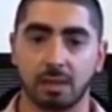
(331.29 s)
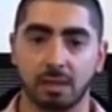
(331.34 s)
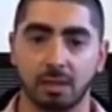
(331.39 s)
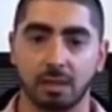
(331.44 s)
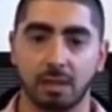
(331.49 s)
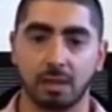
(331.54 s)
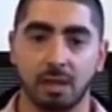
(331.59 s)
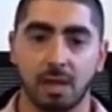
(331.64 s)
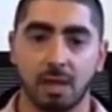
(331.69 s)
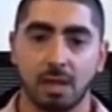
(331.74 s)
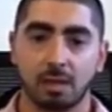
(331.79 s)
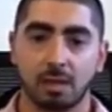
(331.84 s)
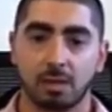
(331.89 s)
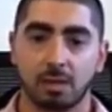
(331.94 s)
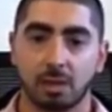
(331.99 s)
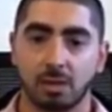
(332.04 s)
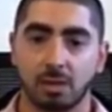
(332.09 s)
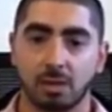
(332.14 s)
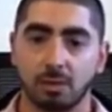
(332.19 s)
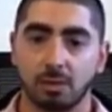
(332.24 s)
And
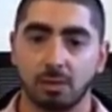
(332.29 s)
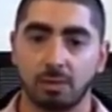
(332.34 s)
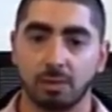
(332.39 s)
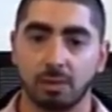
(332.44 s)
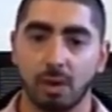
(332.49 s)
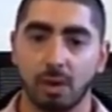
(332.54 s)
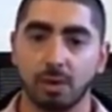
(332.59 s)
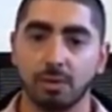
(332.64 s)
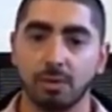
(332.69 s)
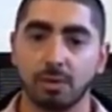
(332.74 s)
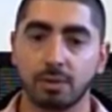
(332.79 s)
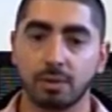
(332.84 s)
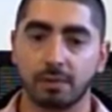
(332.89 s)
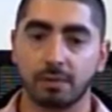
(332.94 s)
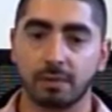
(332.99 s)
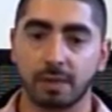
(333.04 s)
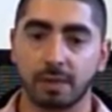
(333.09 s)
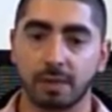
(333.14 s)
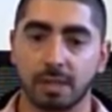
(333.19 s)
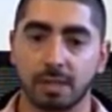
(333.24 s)
so owners
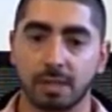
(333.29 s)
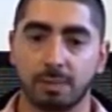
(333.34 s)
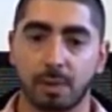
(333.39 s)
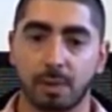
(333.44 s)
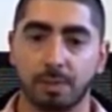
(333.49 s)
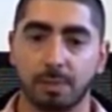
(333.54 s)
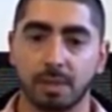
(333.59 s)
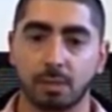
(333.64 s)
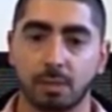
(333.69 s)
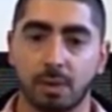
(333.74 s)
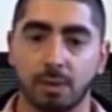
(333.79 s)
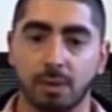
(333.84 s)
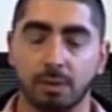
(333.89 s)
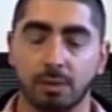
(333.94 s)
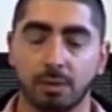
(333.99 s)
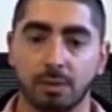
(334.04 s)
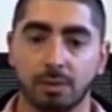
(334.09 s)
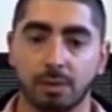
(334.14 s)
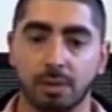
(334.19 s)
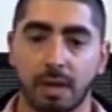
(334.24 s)
of these properties
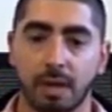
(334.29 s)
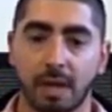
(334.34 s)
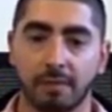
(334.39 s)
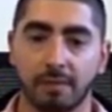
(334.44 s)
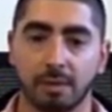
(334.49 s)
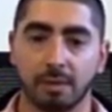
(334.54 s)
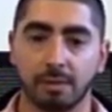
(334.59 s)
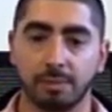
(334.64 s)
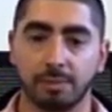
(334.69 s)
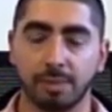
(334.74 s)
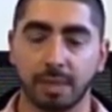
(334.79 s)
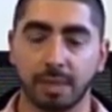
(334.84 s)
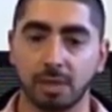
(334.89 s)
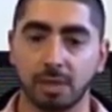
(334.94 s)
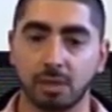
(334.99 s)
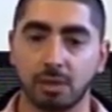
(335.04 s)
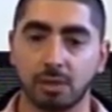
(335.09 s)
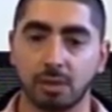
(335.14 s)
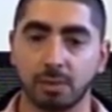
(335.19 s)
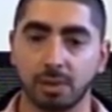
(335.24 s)
won't have a big
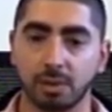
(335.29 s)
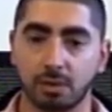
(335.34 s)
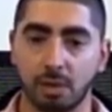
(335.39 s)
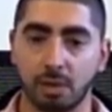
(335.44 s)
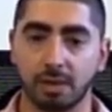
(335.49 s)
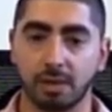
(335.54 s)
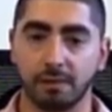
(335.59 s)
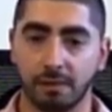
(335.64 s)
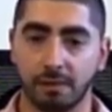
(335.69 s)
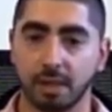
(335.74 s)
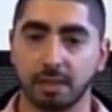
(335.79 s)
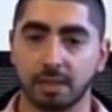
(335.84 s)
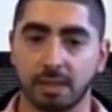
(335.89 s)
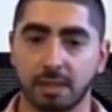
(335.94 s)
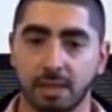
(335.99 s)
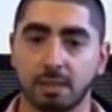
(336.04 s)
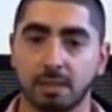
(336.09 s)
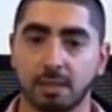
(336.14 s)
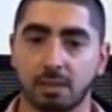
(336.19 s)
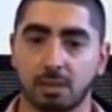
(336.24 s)
issue in trying to find
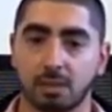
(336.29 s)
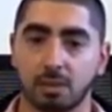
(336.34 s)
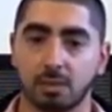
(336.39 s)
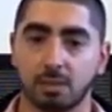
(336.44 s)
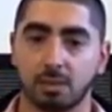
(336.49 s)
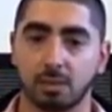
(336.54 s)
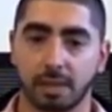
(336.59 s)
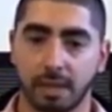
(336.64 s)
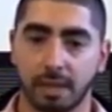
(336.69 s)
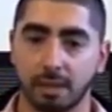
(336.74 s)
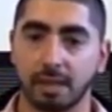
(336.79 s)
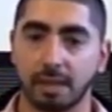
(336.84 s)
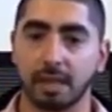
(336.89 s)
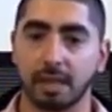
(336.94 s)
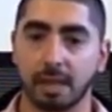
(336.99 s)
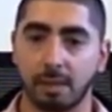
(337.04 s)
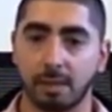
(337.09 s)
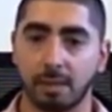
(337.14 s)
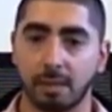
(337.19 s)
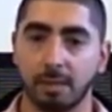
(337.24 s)
tenants or get an
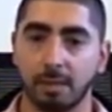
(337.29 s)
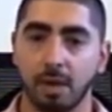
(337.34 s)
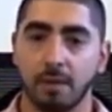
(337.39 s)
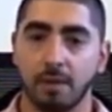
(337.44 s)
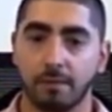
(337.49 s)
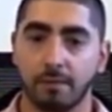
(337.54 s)
income